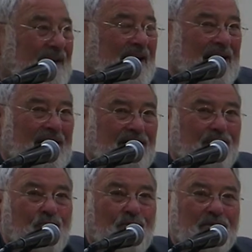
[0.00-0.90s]

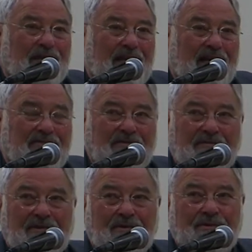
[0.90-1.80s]
And more than half
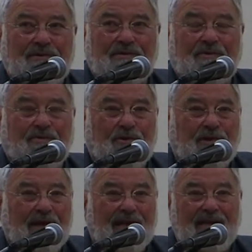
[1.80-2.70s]
of those were
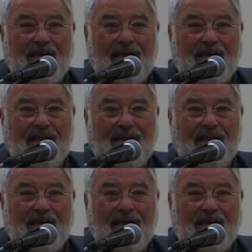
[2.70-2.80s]
not